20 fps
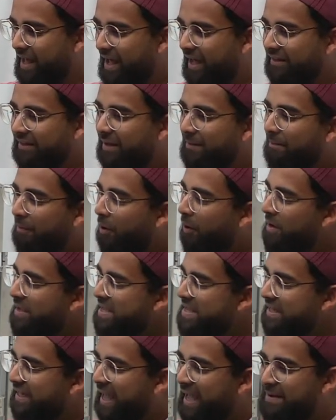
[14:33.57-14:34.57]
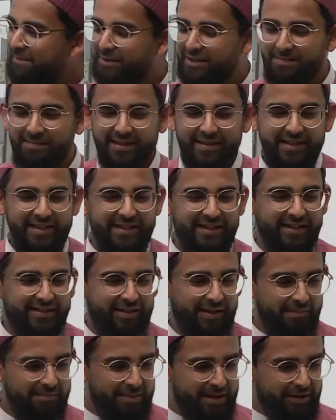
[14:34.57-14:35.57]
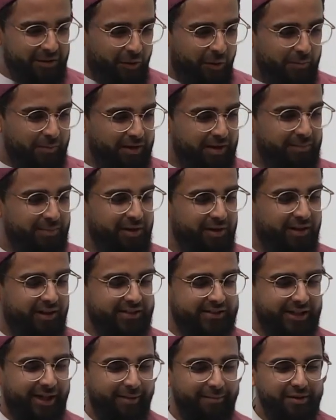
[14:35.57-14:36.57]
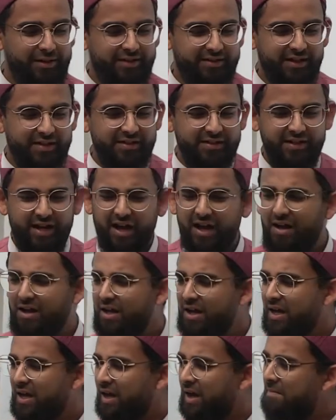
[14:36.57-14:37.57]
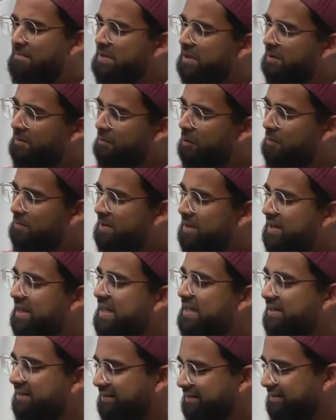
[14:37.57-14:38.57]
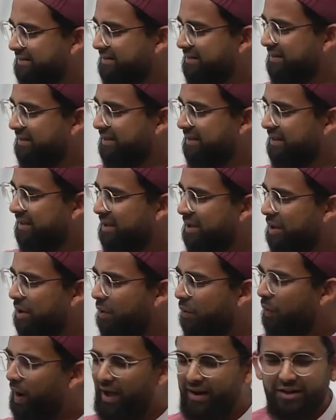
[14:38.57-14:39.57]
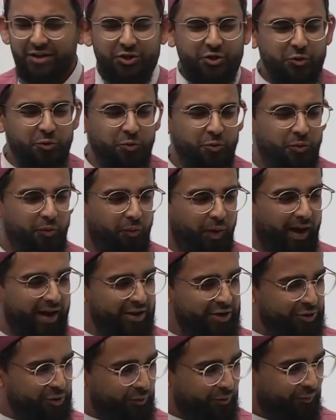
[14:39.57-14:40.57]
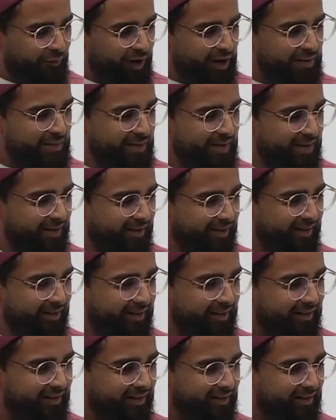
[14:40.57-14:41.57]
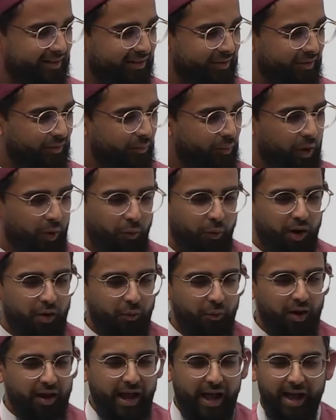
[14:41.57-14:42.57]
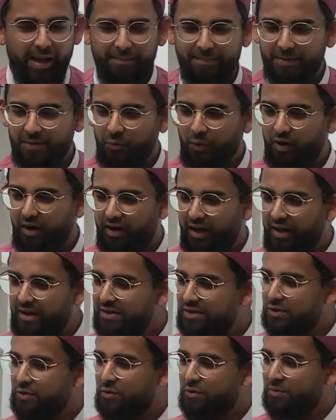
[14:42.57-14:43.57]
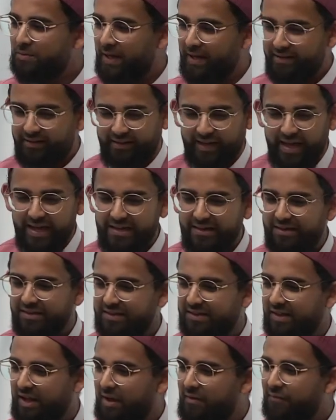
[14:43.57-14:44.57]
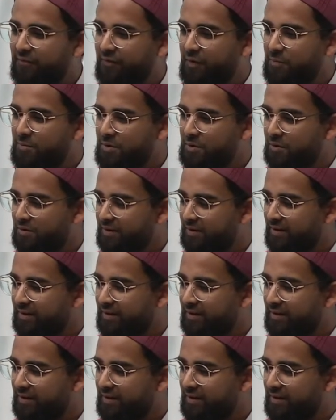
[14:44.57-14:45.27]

And the boy, he came to Medina to meet Umar ibn Khattab and he says, Yeah, Amir al-Mu'mineen, why did you, why did you free me? What, what, what happened? What did I do that gained this love from you?